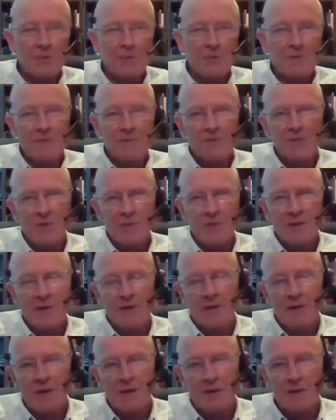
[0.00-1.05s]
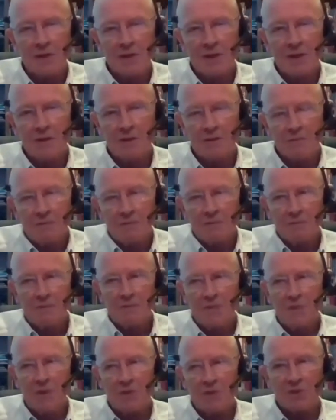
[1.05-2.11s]
so I kind of
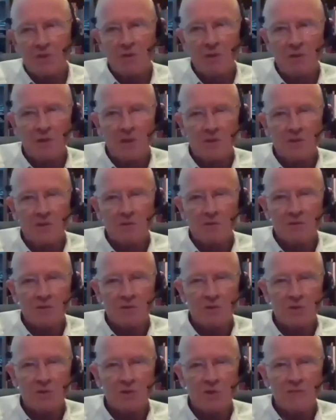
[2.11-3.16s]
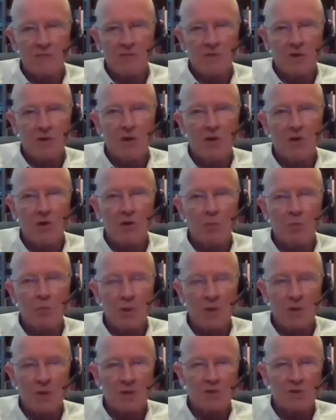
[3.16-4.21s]
discourage searching for all
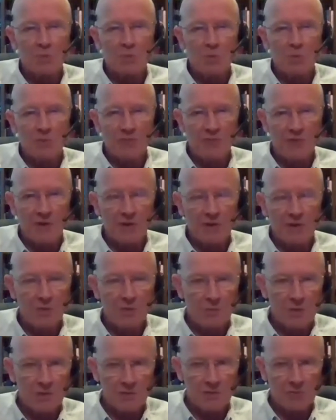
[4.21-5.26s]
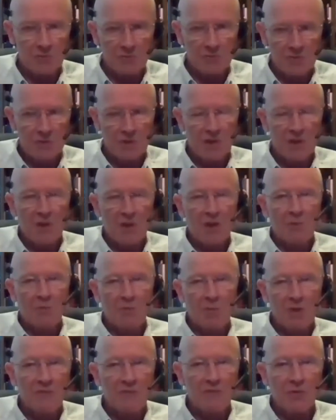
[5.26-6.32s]
possible failure modes
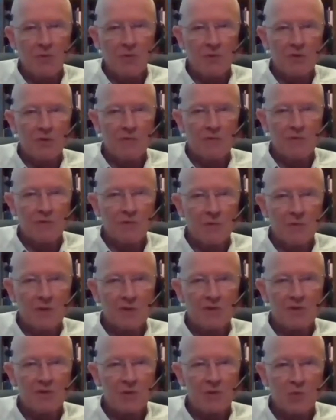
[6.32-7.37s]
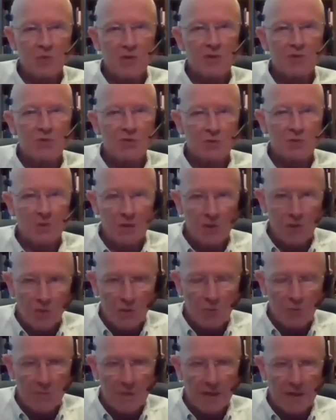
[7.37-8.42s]
before you've addressed the ones you know
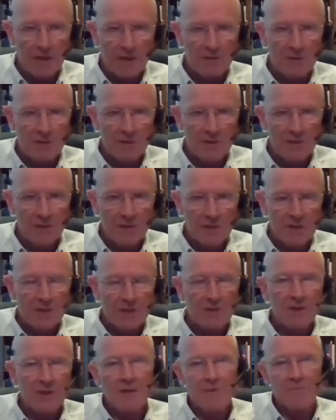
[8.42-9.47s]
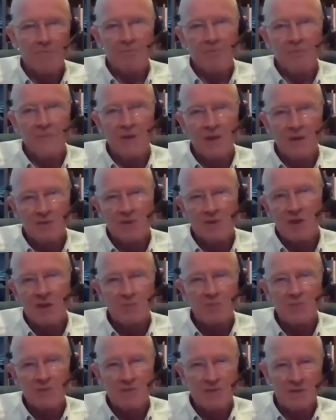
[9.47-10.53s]
about. Now, the
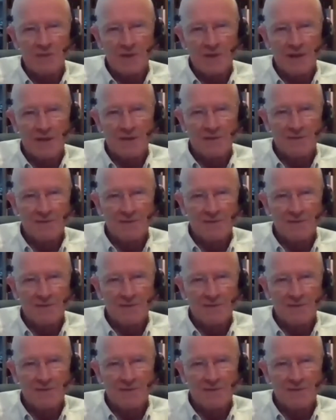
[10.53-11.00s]
exception to that,